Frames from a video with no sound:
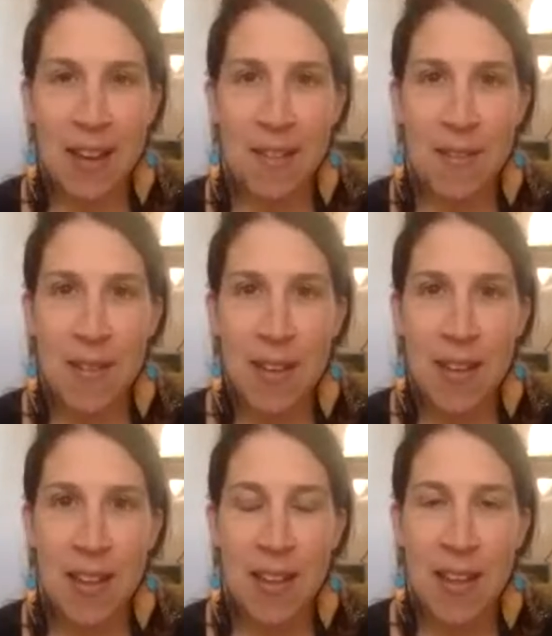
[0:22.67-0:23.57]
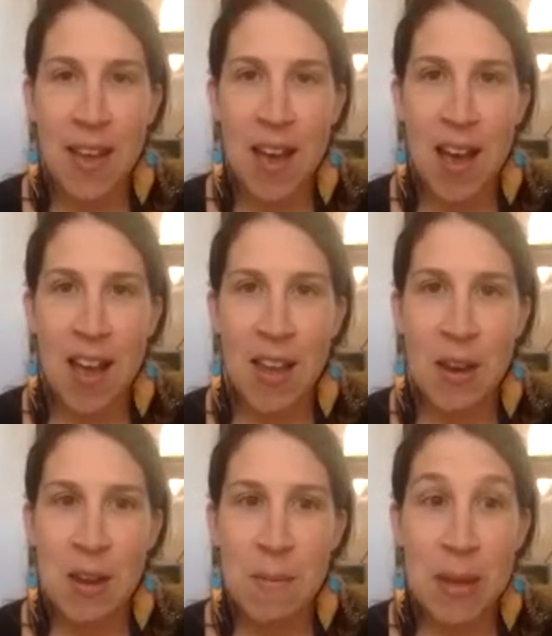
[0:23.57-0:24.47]
on Midwife
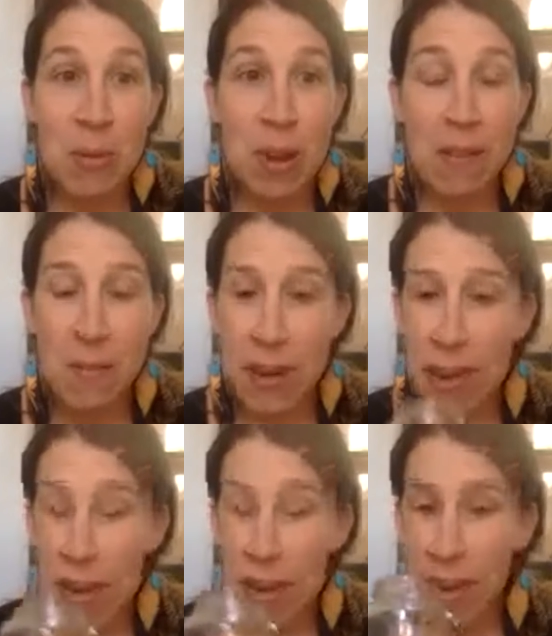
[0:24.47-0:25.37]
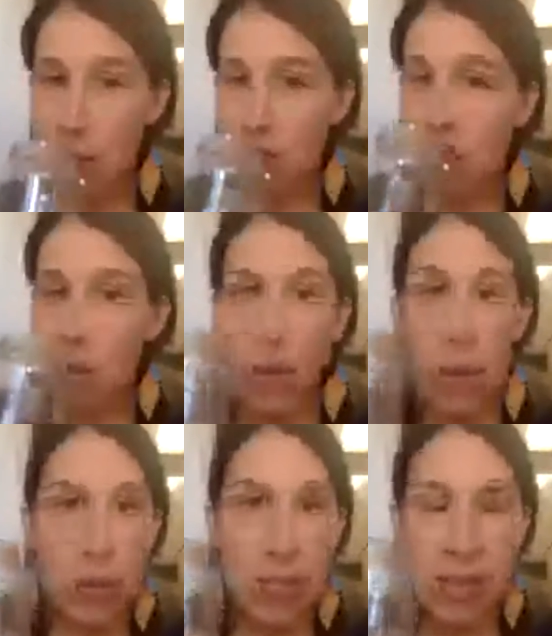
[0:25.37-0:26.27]
Monday. So no tea for me
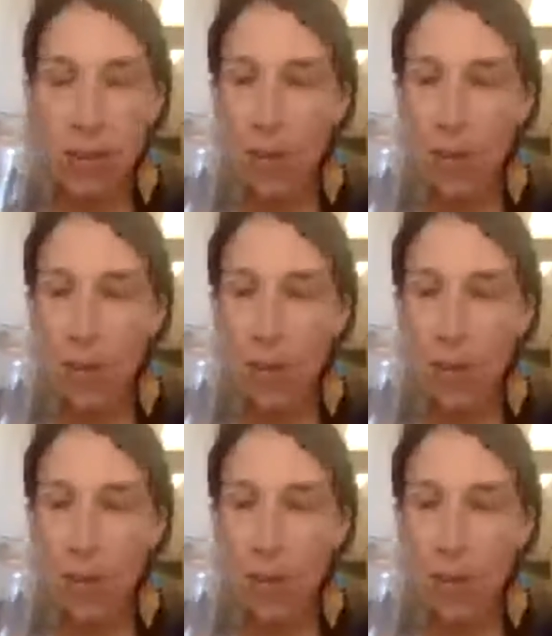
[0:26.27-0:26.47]
today.